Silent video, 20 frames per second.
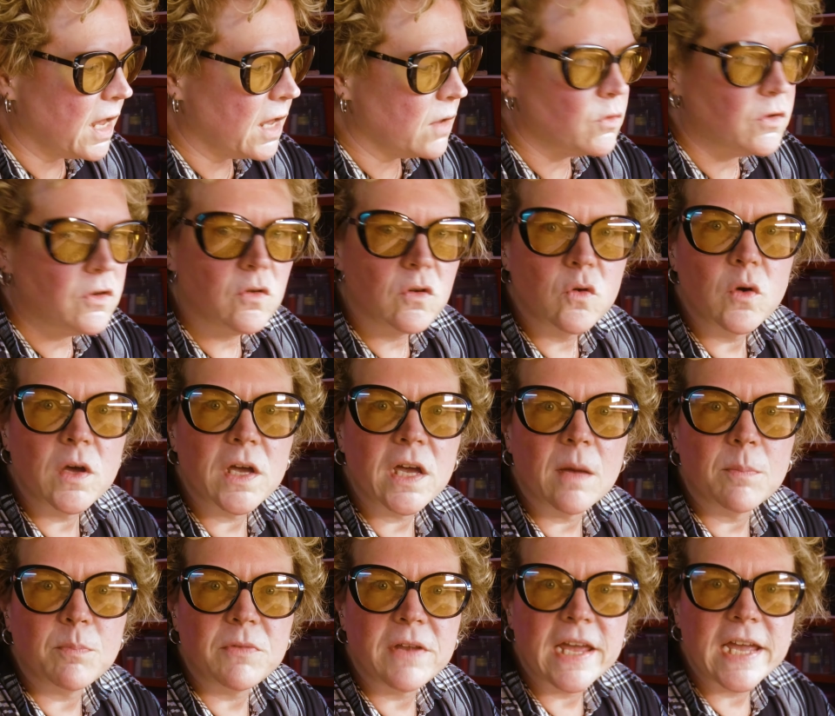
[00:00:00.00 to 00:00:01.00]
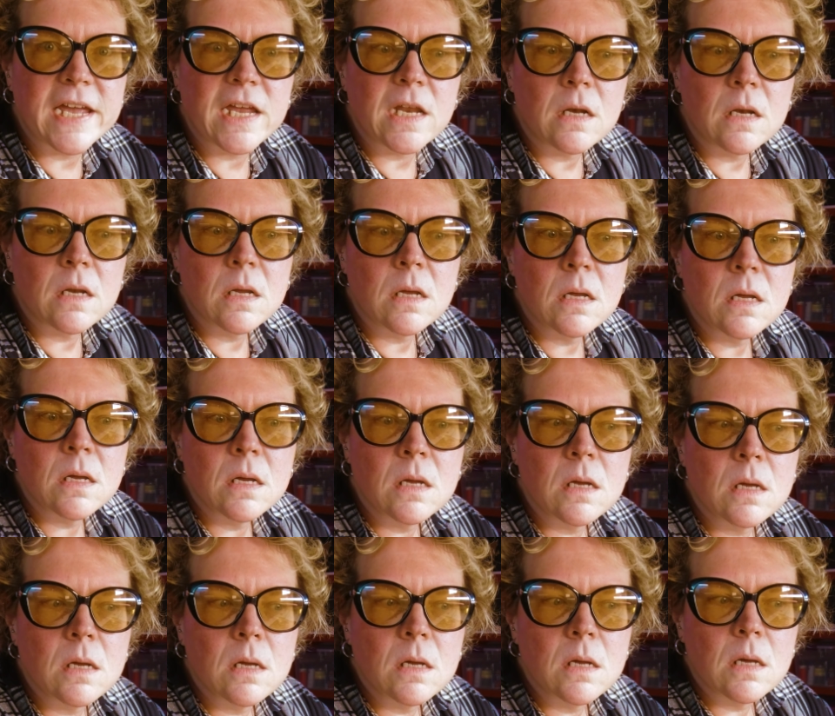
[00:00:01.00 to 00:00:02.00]
I would do a quick update,
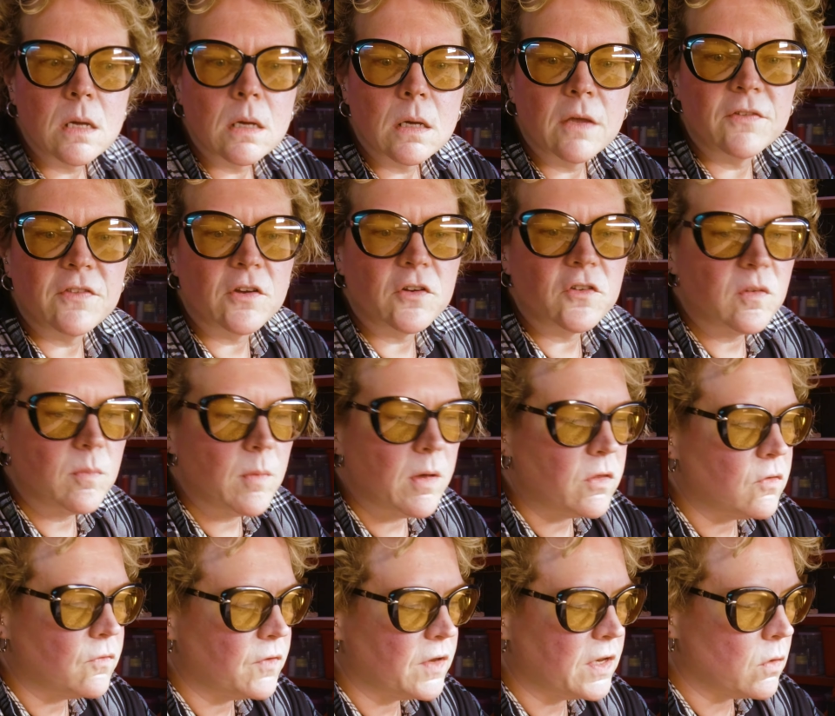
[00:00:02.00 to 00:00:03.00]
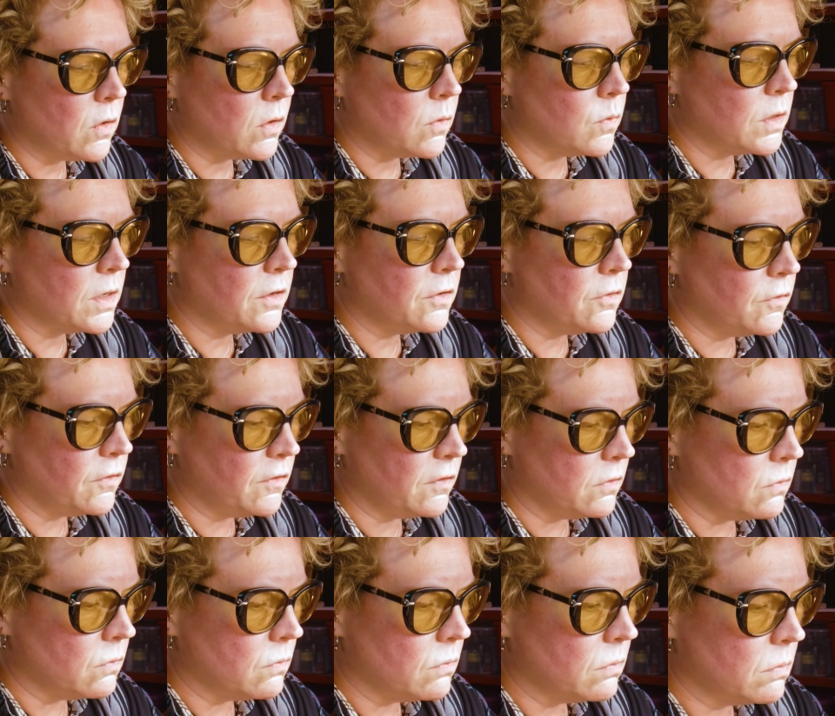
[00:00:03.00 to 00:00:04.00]
because there's some other video I want to do too.